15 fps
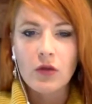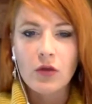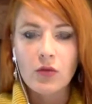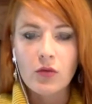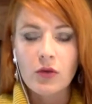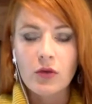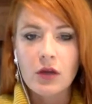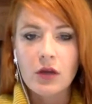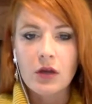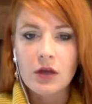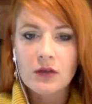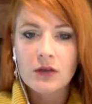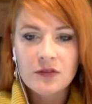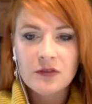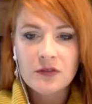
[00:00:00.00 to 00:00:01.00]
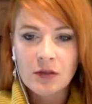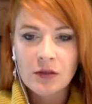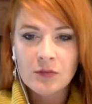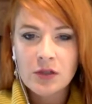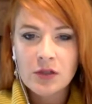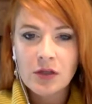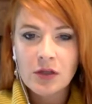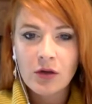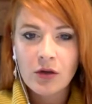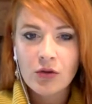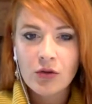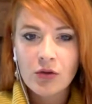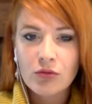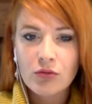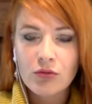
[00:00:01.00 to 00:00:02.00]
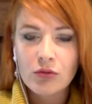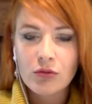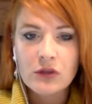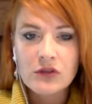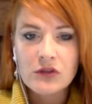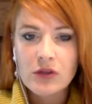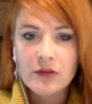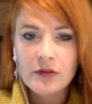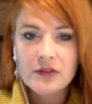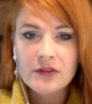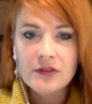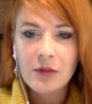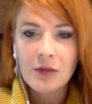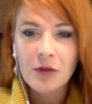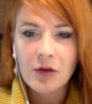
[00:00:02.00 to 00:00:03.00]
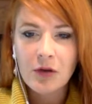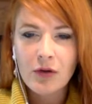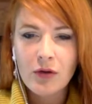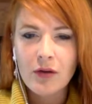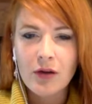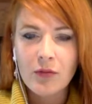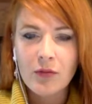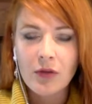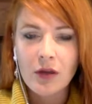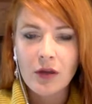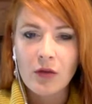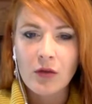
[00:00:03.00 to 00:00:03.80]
you would need a CMTO instead of a CMO, and then I'm like,